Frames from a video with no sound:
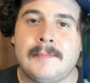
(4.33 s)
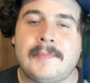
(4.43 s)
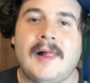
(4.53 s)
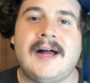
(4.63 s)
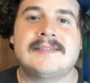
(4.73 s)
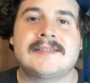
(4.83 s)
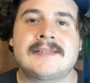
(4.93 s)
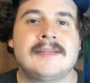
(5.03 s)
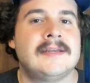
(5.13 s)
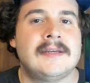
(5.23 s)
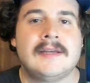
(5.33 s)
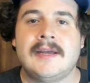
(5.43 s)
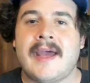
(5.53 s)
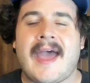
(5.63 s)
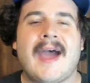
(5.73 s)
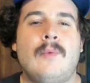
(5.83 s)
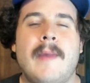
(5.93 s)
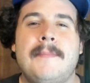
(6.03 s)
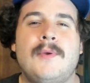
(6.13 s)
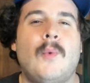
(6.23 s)
plus had
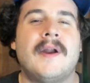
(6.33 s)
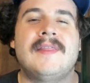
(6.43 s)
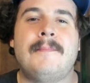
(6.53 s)
maybe one of